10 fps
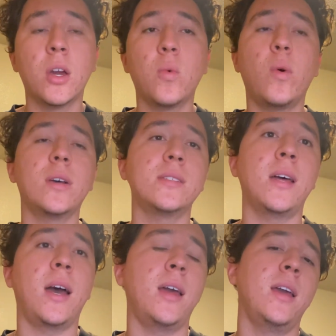was
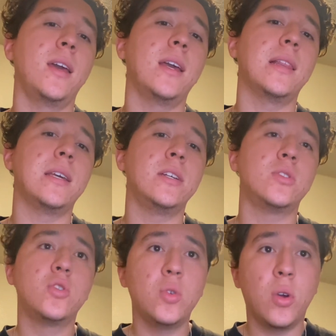that it leads
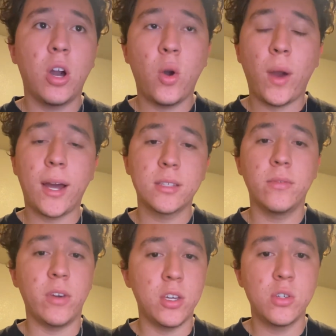to
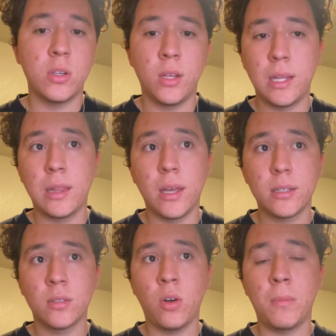co-activation in
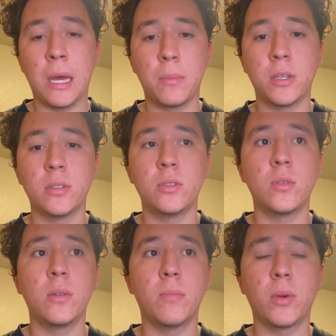lexical mapping due to
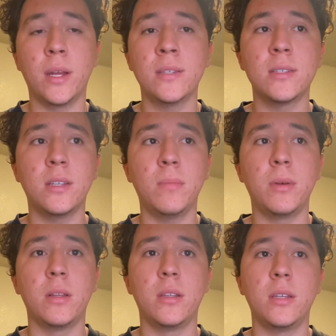the brain's
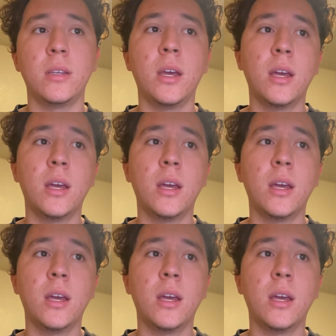inability